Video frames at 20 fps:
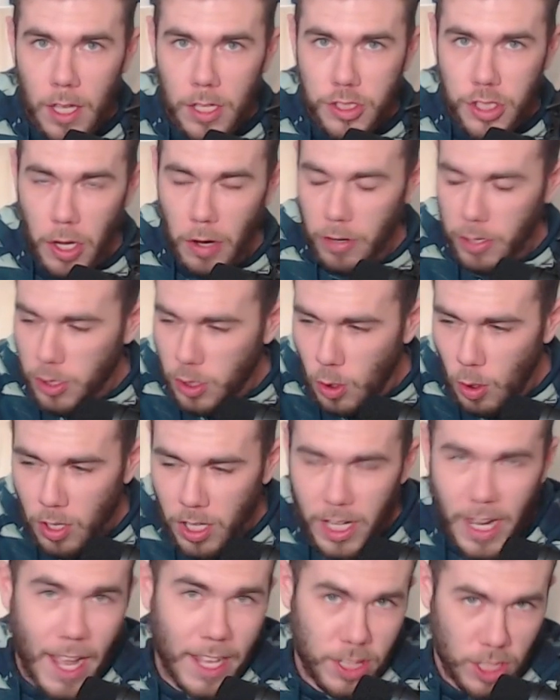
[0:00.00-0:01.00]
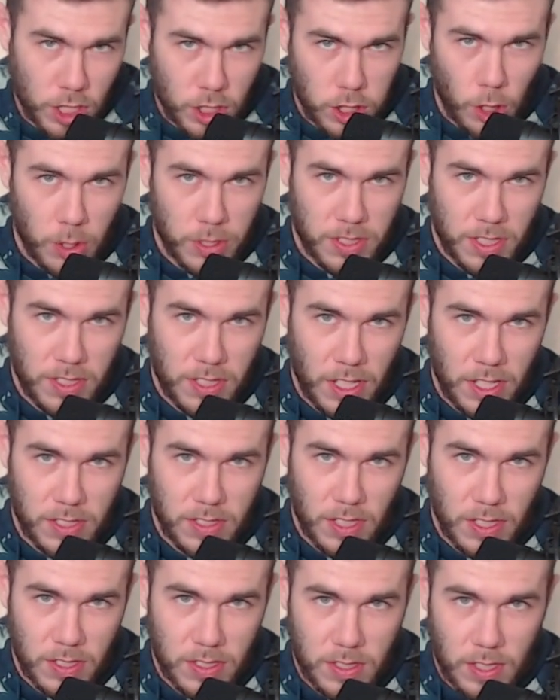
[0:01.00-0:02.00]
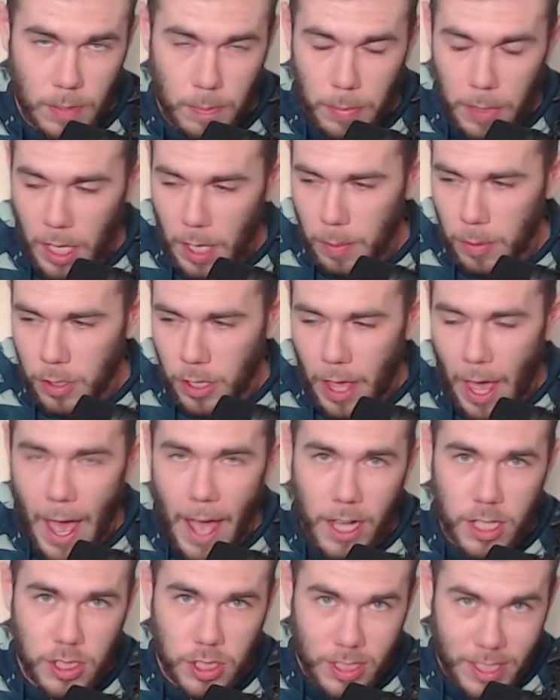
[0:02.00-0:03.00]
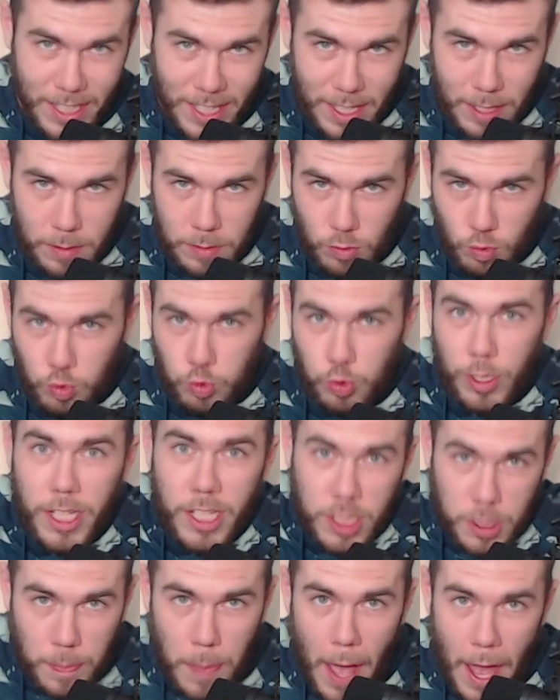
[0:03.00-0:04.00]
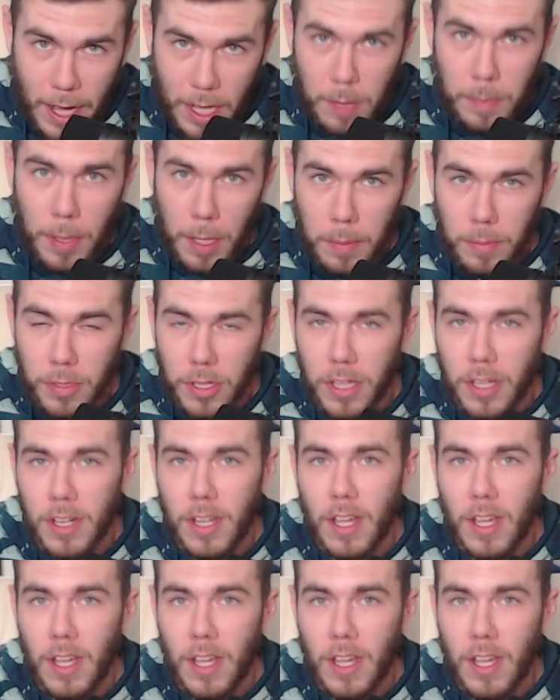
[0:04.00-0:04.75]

Jared Gordon had to close the distance to be able to actually reach Paddy Pimblett.